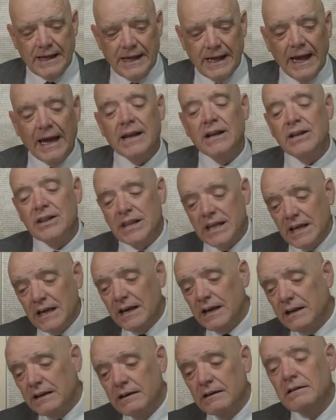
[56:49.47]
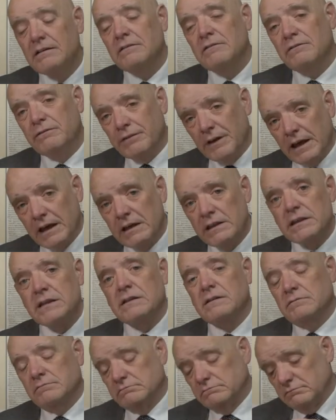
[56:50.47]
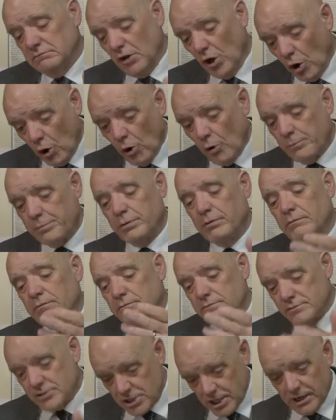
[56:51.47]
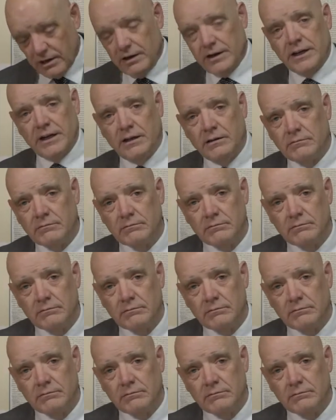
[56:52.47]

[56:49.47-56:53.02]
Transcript: And then faith, hope, charity.